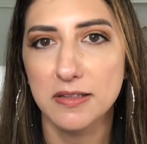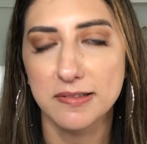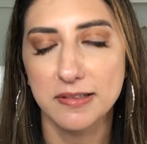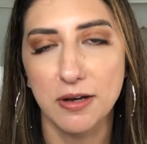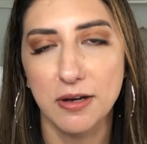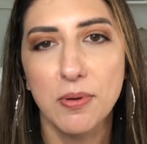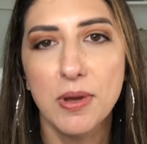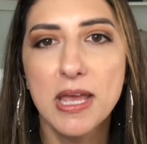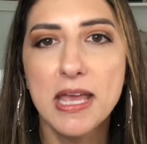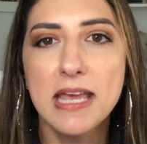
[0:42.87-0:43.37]

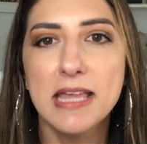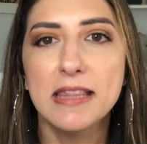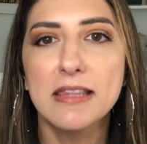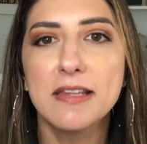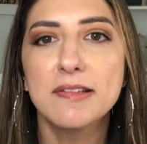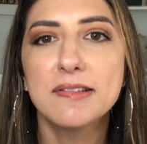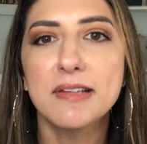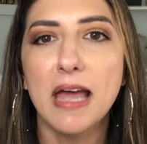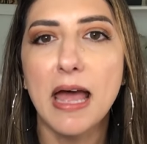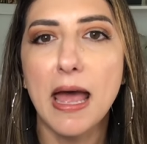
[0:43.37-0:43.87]
So
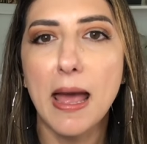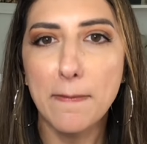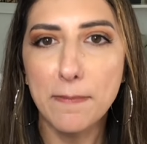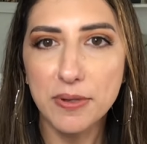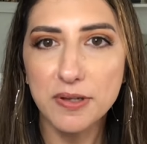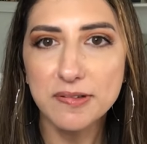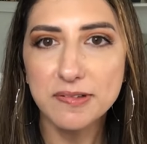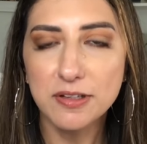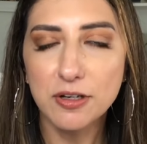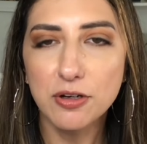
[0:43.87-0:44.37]
this
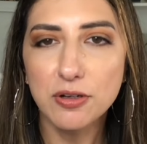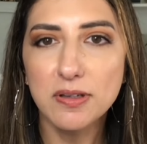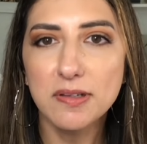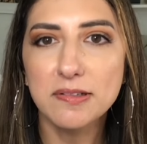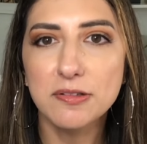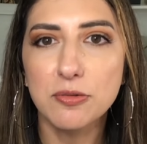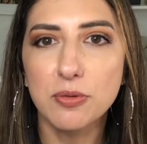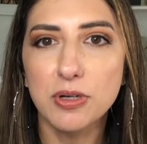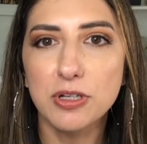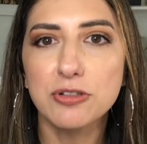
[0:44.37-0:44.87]
episode
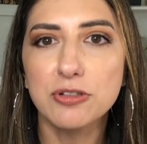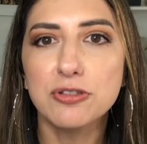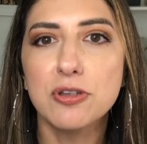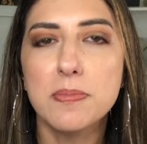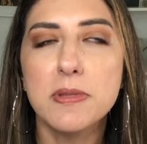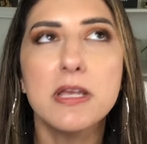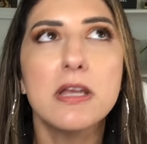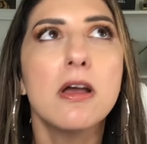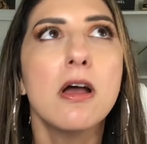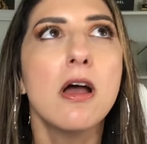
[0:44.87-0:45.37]
is going to
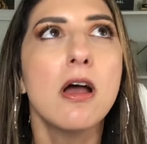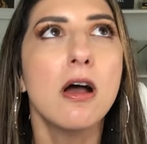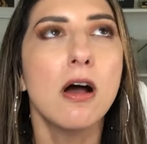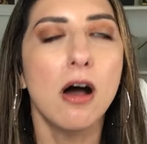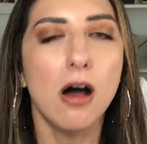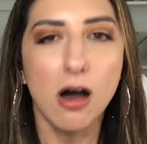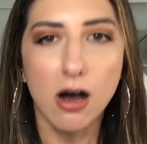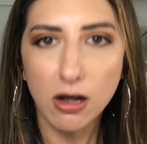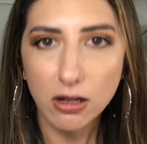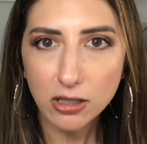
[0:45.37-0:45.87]
be
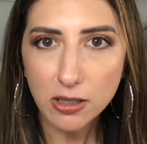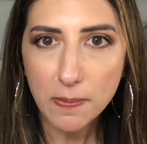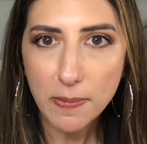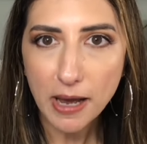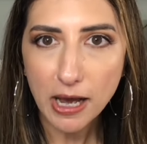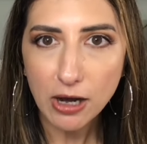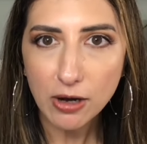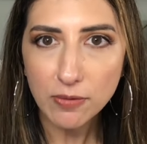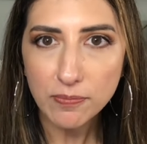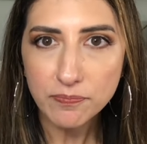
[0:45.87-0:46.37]
all
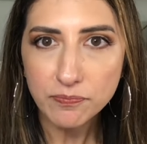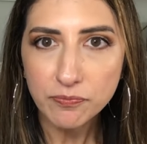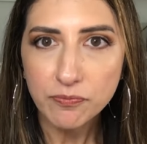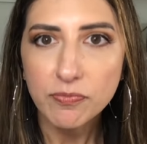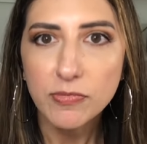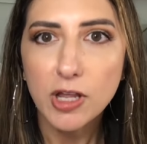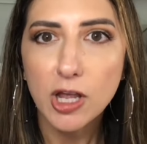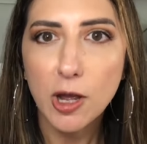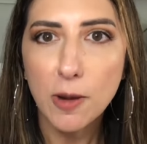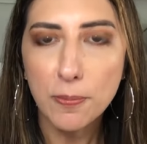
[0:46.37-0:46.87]
about
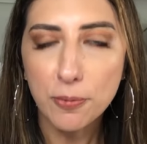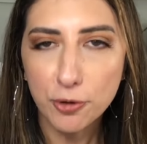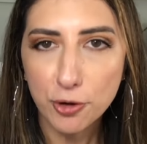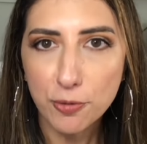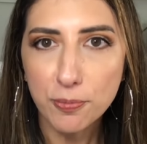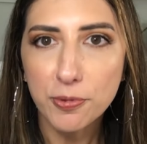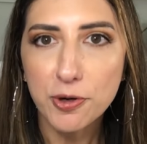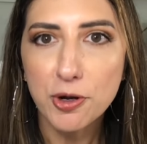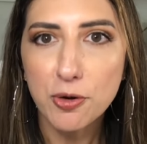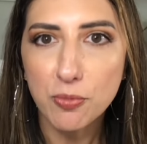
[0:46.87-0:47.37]

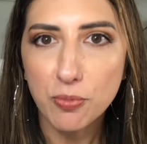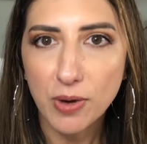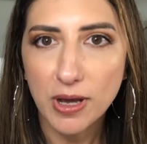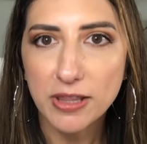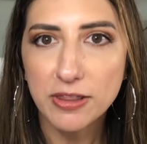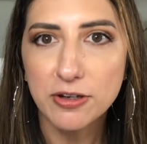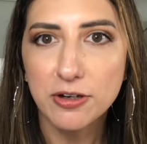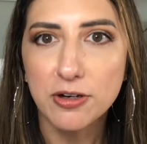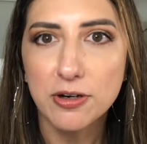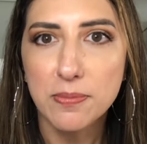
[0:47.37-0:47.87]
appropriate
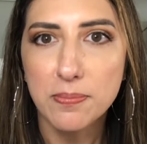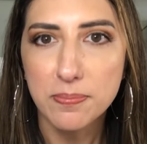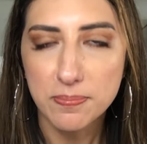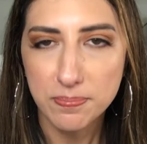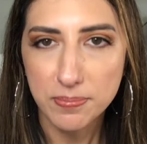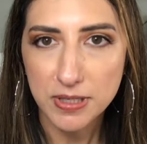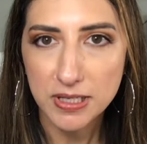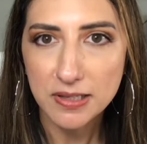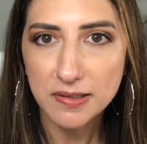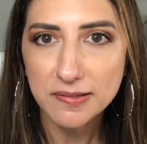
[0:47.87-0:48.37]
weather
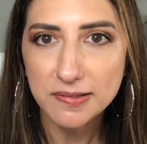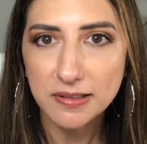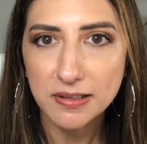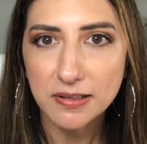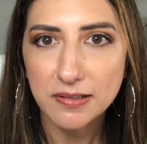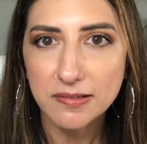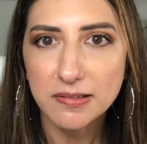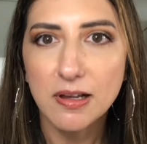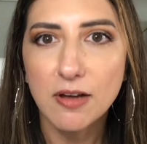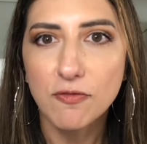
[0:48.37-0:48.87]

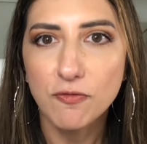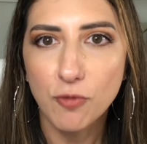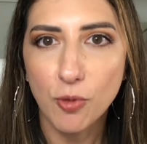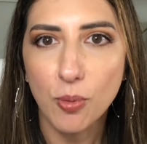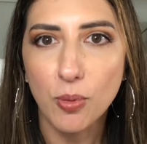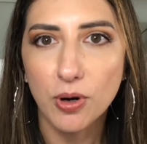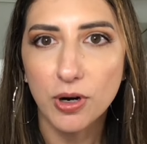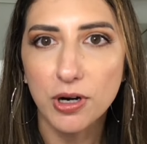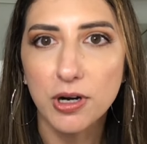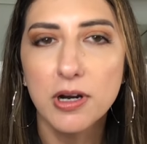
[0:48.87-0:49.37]
pieces
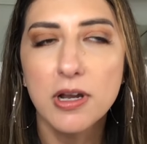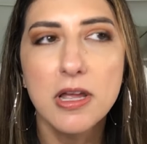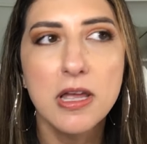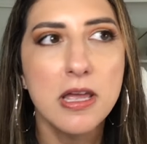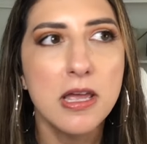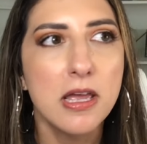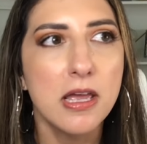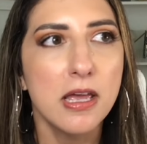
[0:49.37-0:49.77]
for